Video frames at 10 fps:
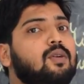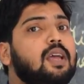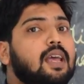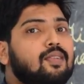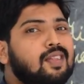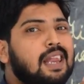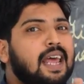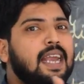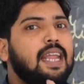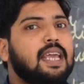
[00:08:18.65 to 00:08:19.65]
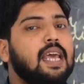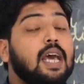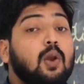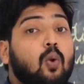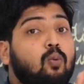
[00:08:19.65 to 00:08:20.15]
Okay,
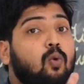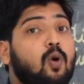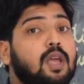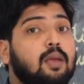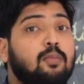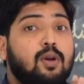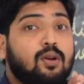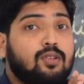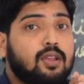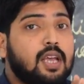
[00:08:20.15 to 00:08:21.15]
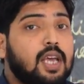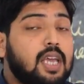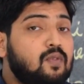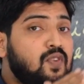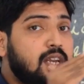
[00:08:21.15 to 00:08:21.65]
sliding, not walking, because
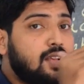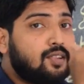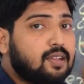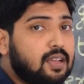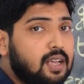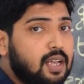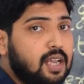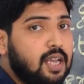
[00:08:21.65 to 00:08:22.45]
if it is